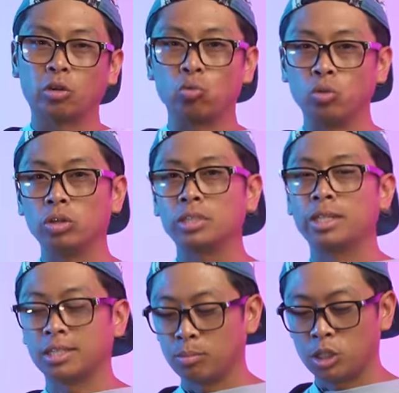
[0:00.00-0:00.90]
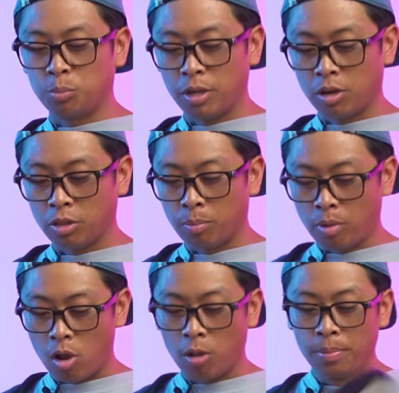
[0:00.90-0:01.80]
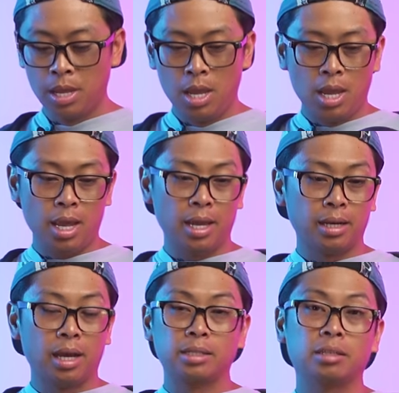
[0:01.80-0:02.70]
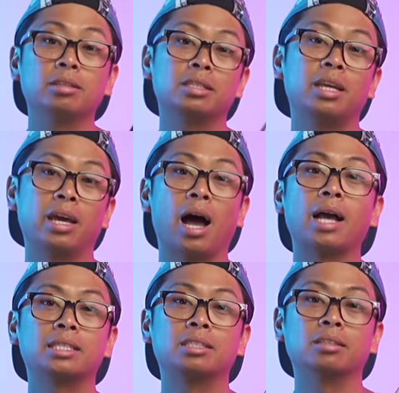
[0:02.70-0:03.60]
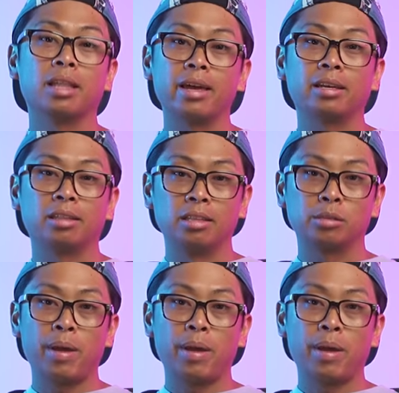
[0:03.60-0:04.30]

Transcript: I could really get some spin on the ball. And till this day, I still like this